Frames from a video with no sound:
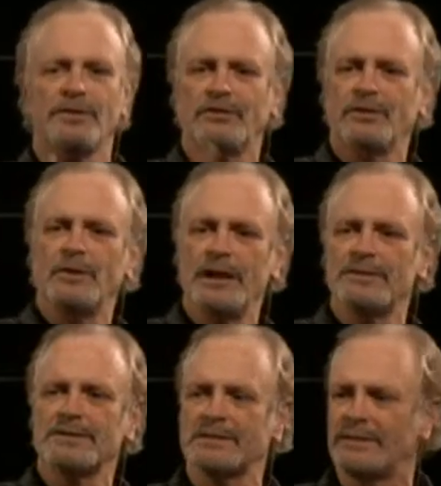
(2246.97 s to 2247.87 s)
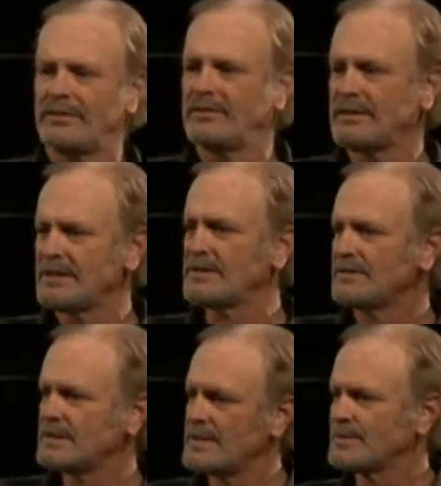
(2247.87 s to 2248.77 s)
And so you have a, a series
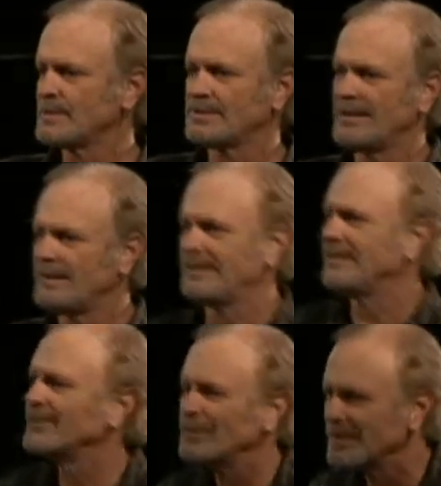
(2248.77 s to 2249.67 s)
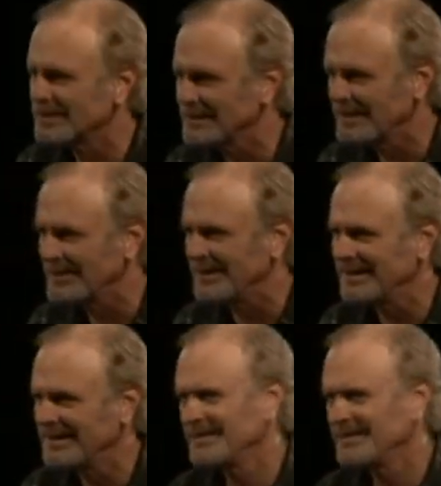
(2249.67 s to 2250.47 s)
of steps to take. It doesn't work that way.